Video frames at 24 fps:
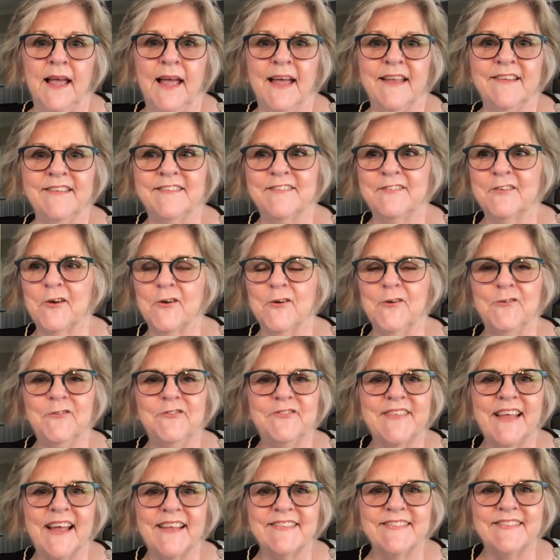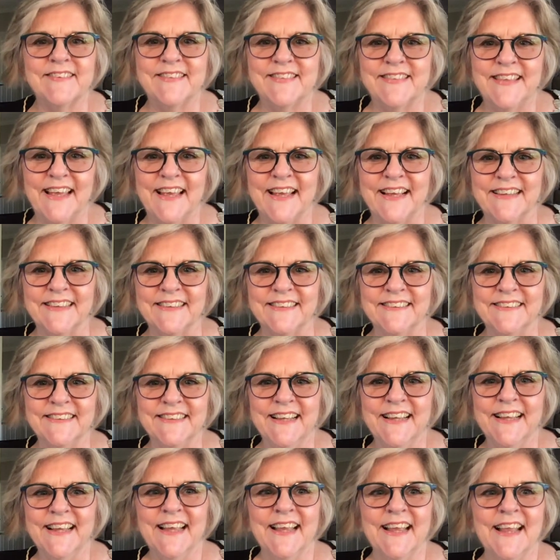And so that's the thing
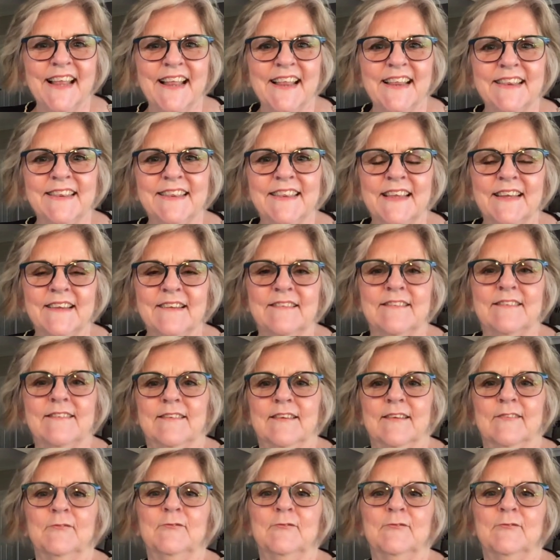that's